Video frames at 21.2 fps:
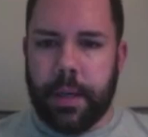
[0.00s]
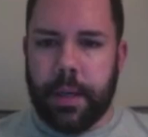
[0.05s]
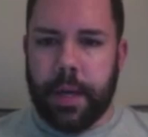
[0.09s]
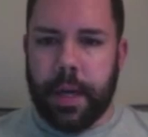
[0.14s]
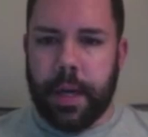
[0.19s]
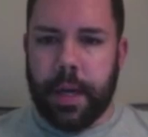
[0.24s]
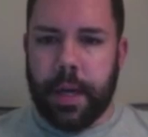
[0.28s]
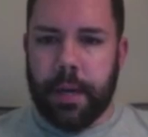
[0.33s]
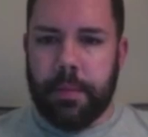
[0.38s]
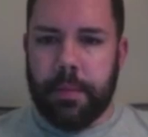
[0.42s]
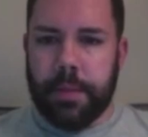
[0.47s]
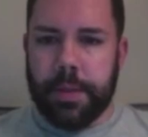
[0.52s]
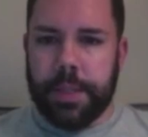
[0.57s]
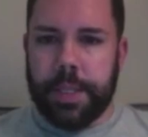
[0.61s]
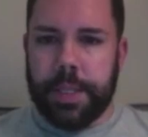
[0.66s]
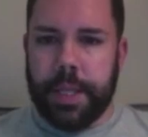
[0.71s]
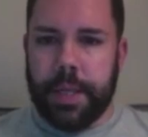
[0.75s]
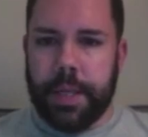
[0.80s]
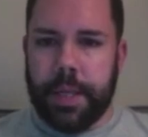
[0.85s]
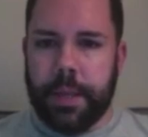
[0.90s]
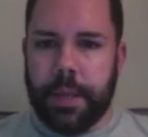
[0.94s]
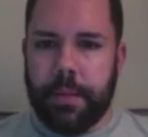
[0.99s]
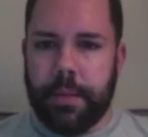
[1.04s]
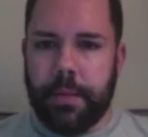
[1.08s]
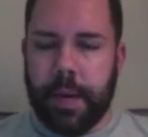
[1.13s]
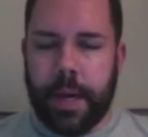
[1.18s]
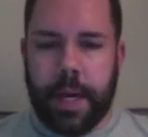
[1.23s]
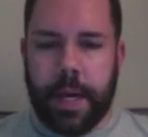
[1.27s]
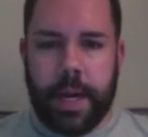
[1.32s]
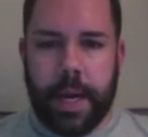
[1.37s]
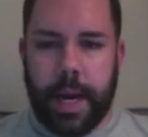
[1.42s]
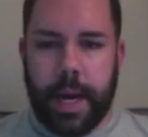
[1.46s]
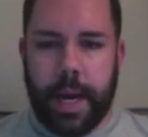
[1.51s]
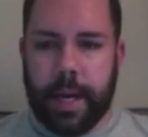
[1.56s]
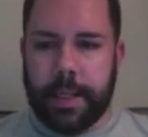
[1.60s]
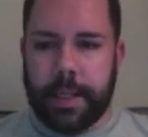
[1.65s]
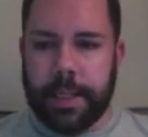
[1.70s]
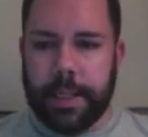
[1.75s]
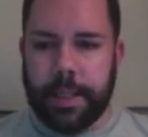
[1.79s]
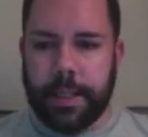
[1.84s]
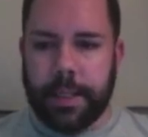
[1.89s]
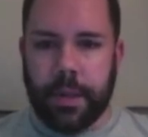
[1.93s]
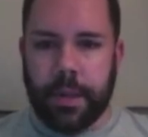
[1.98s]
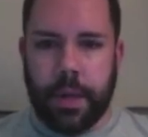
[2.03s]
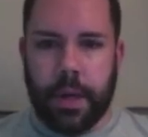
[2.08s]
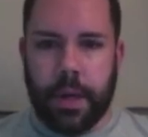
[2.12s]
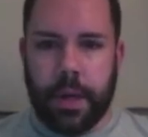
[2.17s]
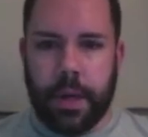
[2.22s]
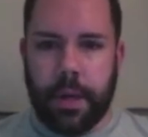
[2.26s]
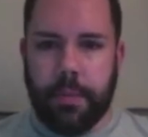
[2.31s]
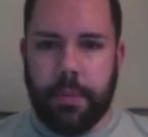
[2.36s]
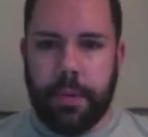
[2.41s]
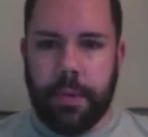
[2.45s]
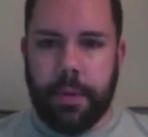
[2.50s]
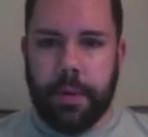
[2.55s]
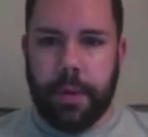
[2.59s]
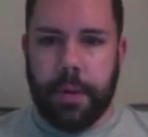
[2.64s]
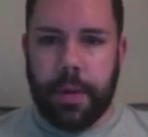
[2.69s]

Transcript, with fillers: you'll see that my assets are up